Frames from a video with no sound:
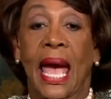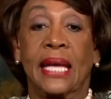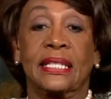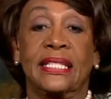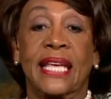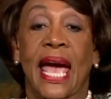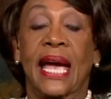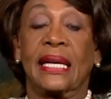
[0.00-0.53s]

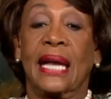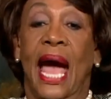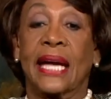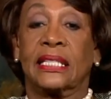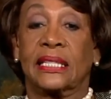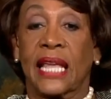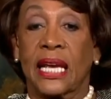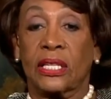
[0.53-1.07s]
and saying
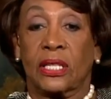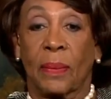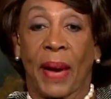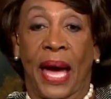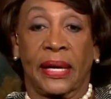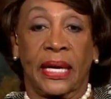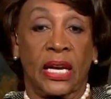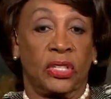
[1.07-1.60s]
nice things
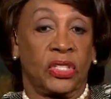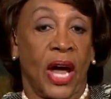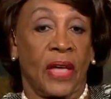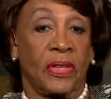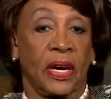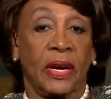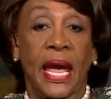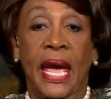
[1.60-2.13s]
about each
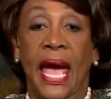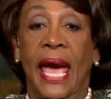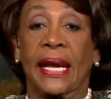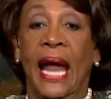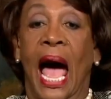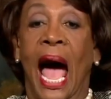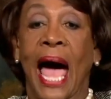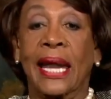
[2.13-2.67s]
other
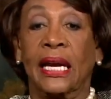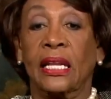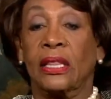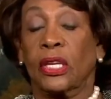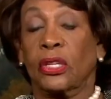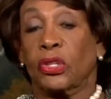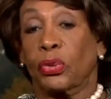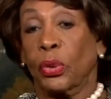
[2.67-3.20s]
and hiding
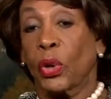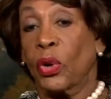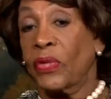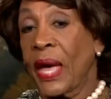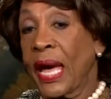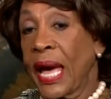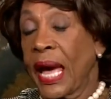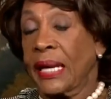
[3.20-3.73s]
the truth
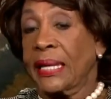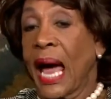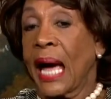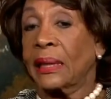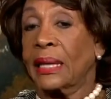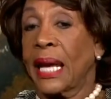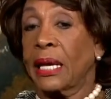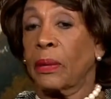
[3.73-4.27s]
and
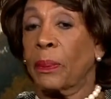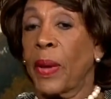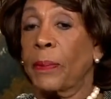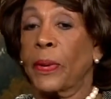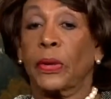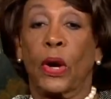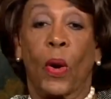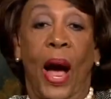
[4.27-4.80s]
not letting
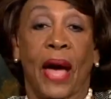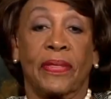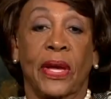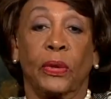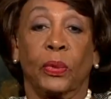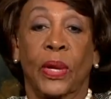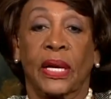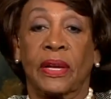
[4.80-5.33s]
people know how
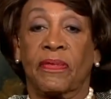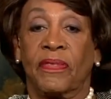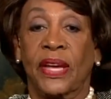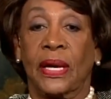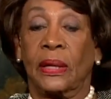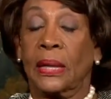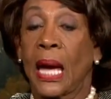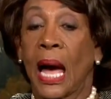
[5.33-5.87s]
they really feel.